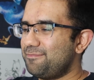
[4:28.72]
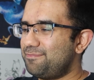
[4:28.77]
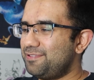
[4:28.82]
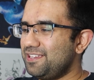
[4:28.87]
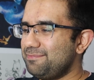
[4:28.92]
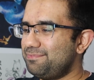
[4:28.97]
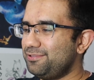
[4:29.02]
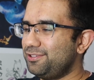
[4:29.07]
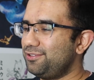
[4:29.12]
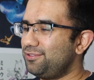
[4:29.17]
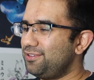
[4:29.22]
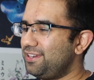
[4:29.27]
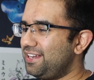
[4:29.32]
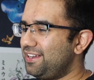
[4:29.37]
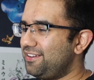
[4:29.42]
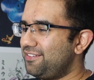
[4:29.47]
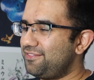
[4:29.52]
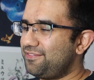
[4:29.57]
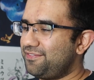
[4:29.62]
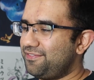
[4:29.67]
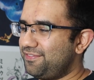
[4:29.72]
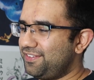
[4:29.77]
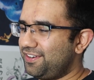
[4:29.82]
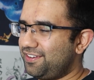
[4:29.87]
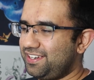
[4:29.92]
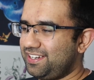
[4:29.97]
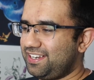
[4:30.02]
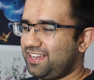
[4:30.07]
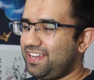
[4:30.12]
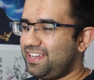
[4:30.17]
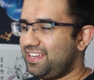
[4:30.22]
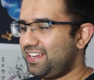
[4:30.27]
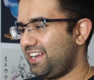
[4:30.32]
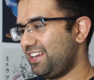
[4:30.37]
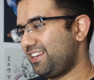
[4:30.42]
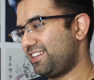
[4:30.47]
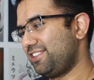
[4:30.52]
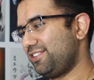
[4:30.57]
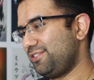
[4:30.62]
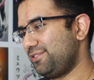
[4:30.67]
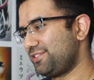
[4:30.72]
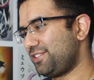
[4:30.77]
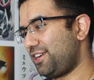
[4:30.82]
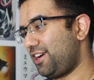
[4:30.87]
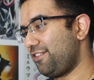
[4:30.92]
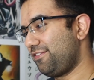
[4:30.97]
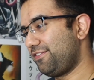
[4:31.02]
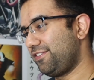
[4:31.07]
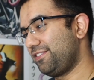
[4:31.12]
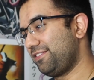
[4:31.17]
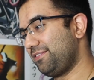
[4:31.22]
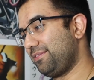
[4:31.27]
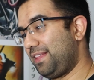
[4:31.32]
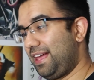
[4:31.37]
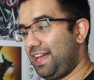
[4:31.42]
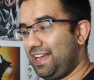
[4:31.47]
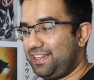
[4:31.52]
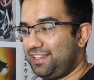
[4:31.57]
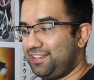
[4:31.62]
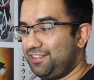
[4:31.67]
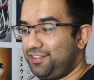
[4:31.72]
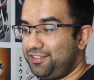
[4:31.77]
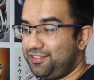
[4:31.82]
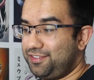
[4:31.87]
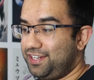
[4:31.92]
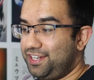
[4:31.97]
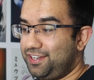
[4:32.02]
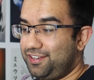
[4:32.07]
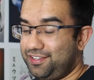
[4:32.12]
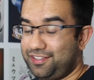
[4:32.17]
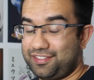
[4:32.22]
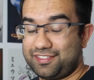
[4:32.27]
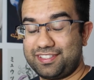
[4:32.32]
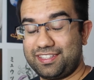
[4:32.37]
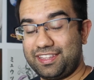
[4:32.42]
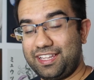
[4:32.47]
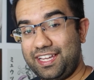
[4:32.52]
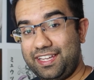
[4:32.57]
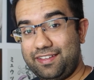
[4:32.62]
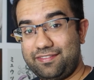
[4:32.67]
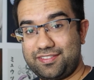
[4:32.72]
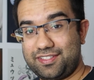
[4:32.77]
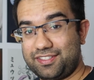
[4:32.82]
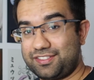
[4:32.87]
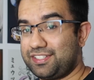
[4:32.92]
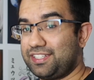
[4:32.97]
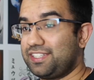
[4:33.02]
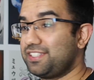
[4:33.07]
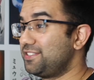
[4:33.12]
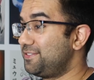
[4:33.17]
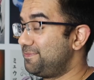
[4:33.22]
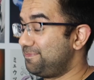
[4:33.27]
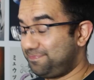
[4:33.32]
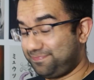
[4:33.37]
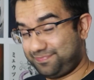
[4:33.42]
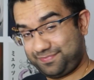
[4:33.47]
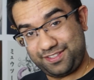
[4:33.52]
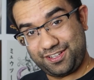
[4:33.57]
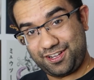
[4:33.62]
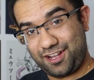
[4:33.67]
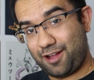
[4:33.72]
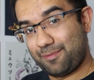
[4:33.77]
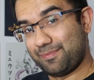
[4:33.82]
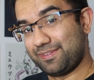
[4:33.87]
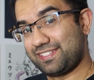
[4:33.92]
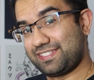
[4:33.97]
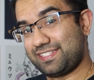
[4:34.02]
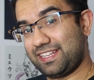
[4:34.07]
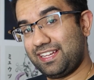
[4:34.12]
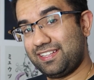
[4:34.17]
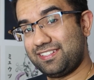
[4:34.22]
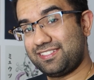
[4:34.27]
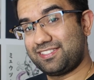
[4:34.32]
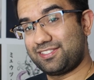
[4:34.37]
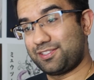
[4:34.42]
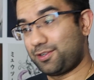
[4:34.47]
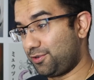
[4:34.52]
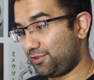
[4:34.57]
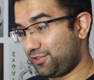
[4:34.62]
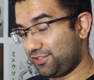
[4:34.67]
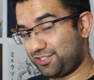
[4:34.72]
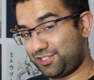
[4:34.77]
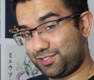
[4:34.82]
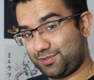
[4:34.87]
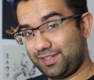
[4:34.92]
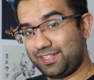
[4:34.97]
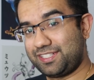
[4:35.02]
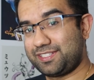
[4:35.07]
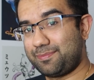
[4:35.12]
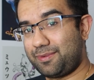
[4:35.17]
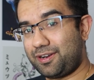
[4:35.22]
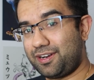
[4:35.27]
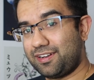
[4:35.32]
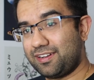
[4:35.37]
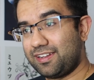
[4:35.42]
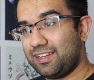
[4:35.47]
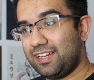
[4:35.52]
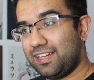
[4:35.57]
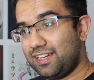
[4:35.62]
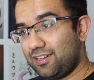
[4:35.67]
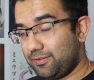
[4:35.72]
People who have very high IQs often lack in other areas in life, such as common sense or street smart.